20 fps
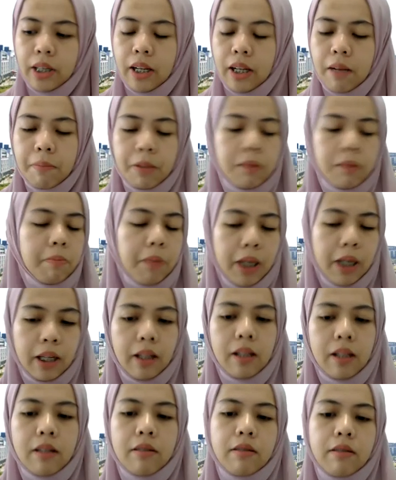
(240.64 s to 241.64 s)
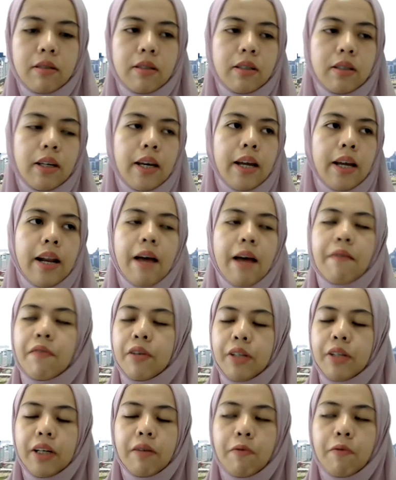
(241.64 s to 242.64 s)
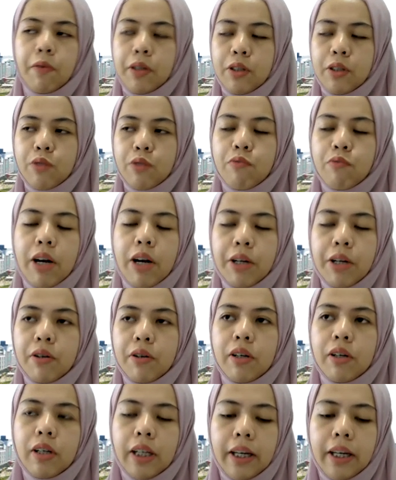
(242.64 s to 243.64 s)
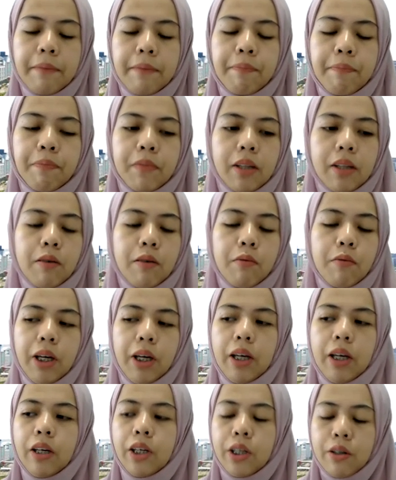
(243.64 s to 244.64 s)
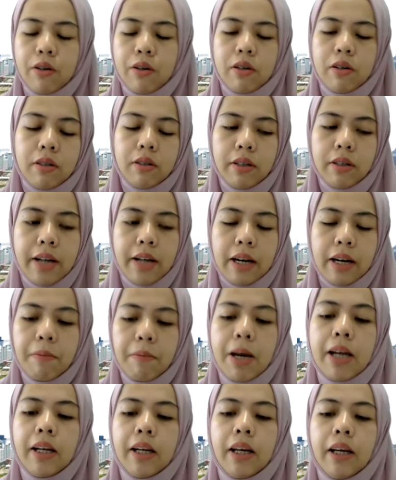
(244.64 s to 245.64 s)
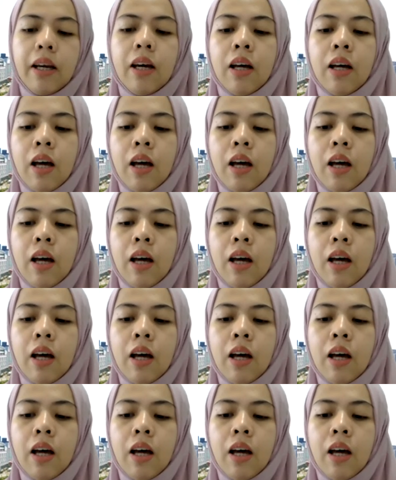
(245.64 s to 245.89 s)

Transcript: telephone bills, and everything which is regularly we incur that money.